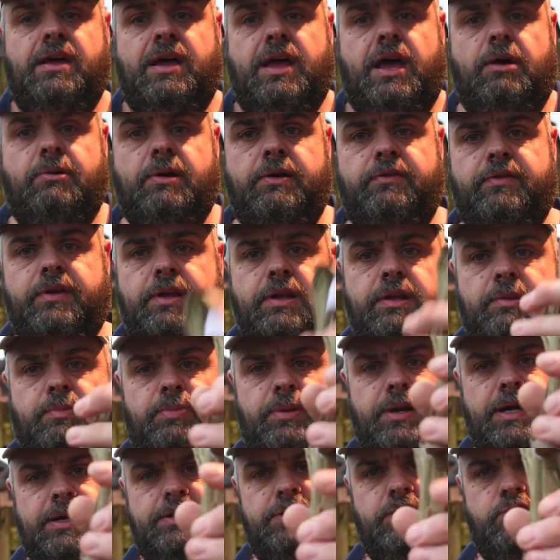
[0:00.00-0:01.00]
However,
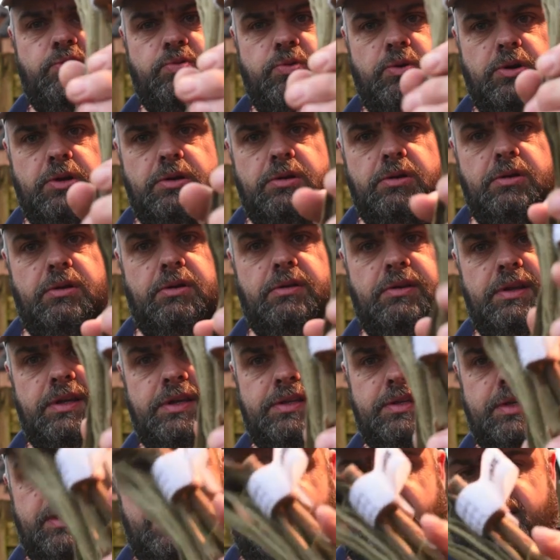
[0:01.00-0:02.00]
practice one,
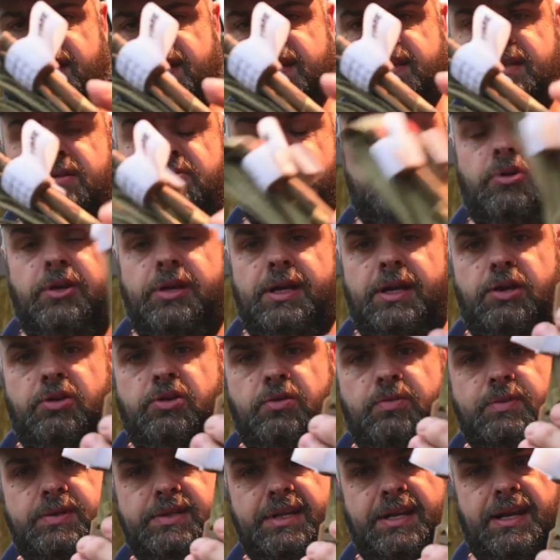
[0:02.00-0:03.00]
this is one that
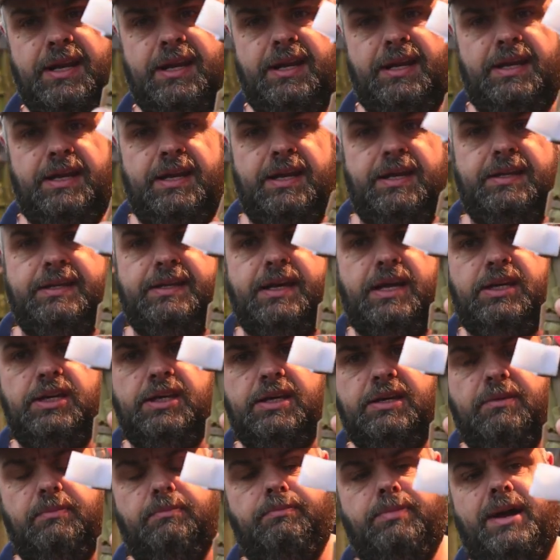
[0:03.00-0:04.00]
comes in any kit that
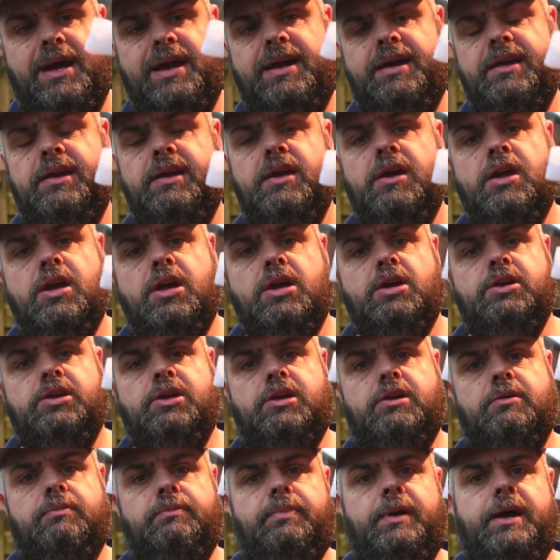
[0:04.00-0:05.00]
you can buy.
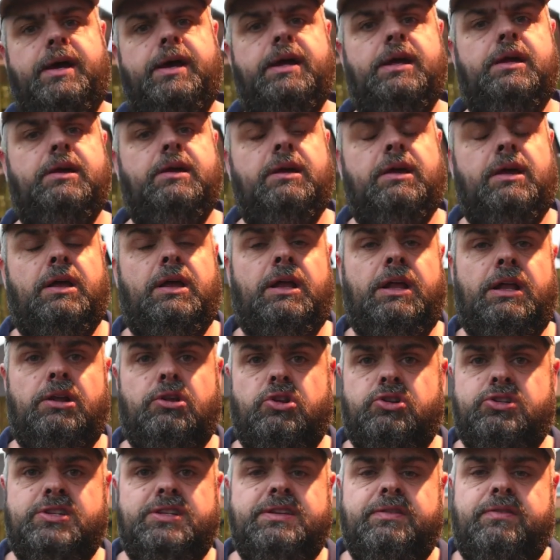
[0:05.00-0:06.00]
You can buy
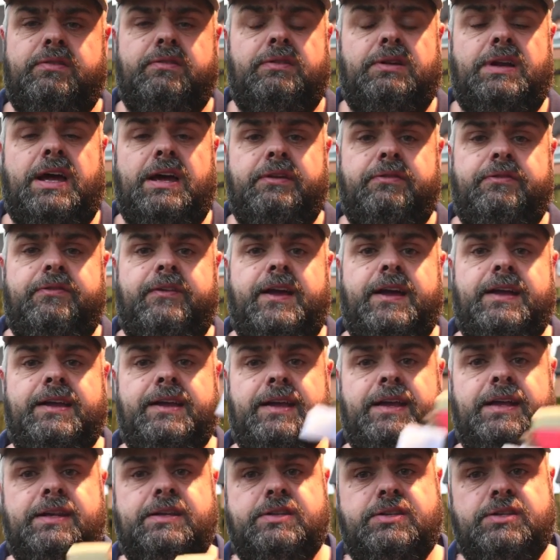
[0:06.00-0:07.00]
lots of different IFAK
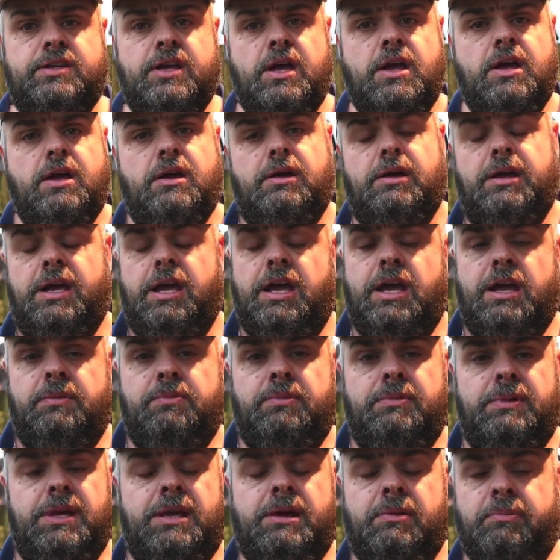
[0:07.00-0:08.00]
kits.
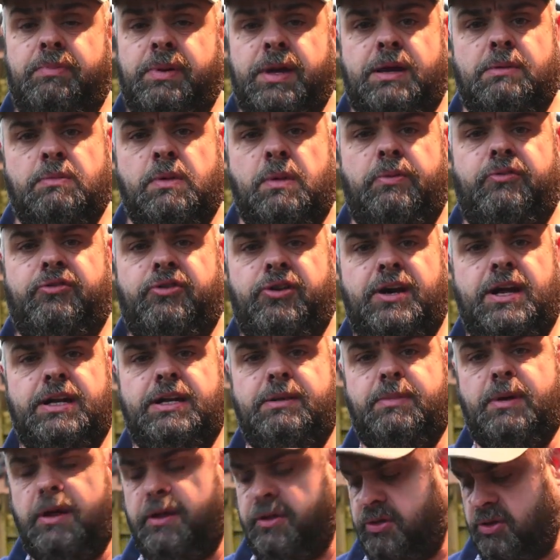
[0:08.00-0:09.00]
You can pick them up for around
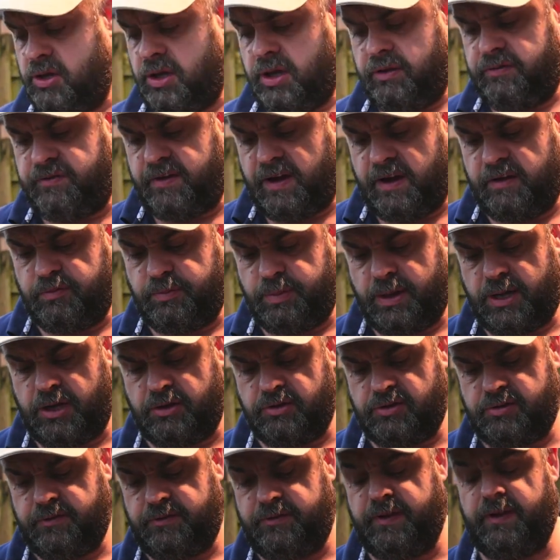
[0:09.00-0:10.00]
about
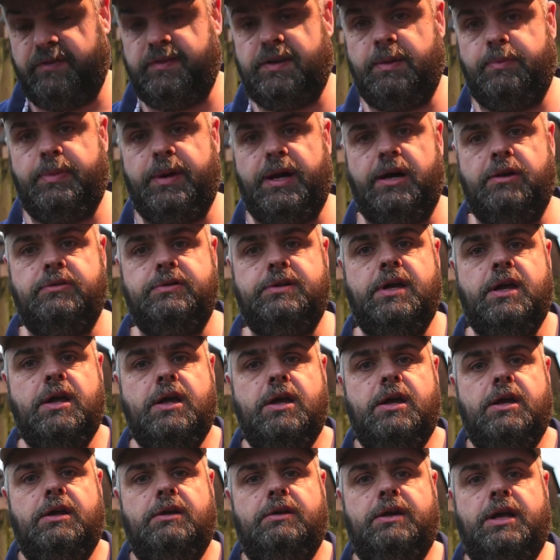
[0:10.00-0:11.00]
£35 to
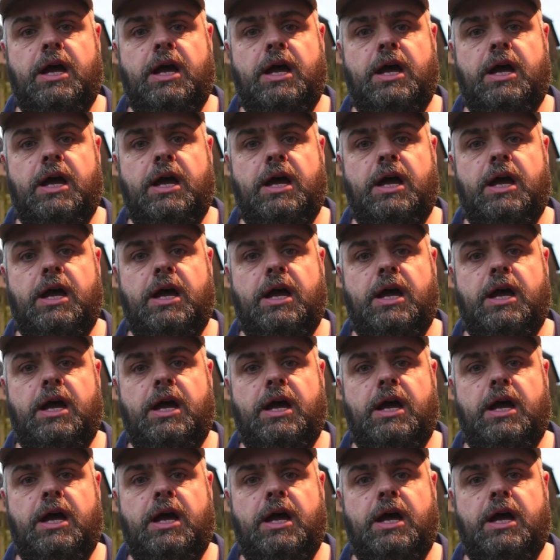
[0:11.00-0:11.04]
£50.